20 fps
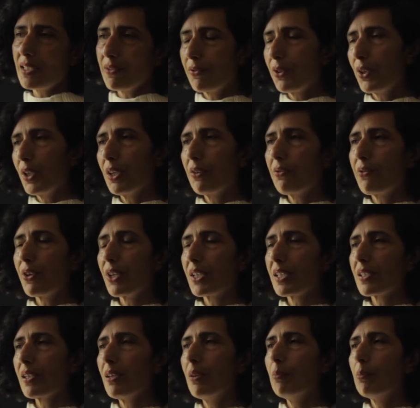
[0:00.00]
Fuller, for
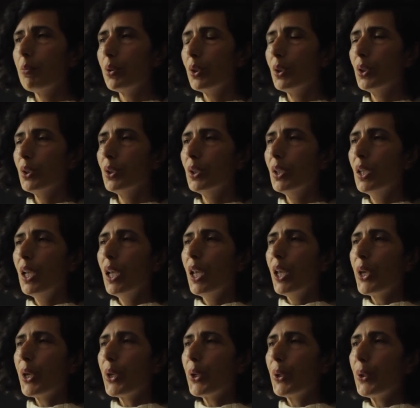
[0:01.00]
example,
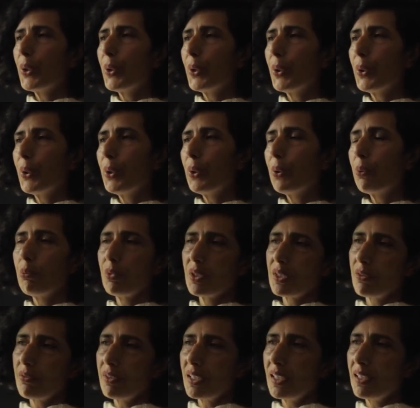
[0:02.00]
who was
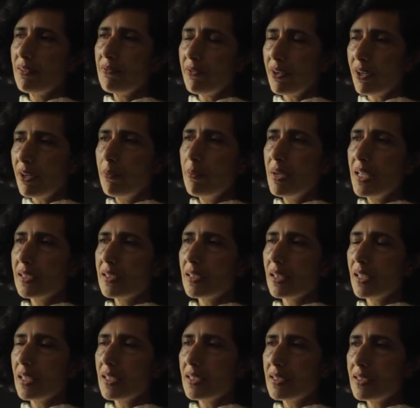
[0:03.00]
a real
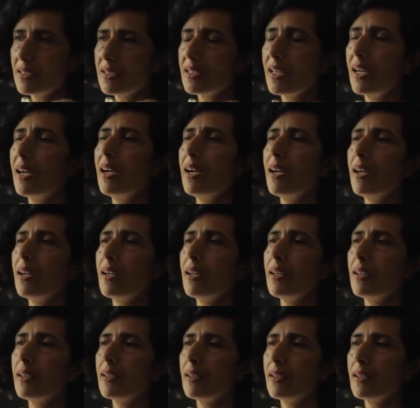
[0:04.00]
environmentalist.
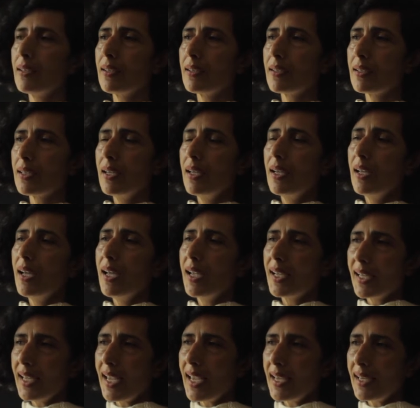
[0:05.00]
And
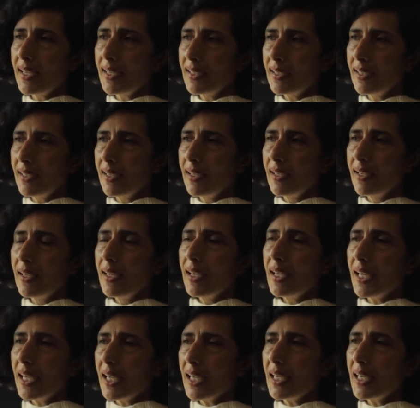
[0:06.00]
again,
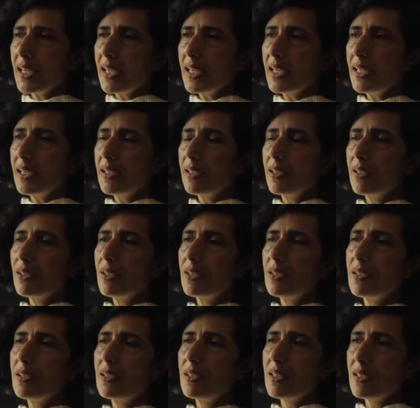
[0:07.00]
he
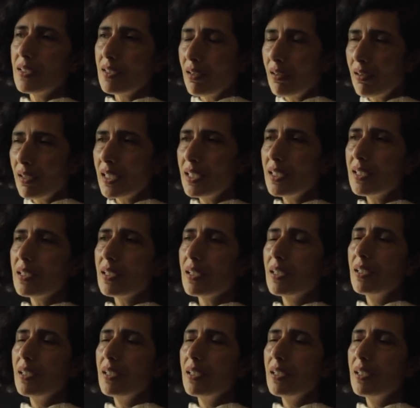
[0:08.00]
designed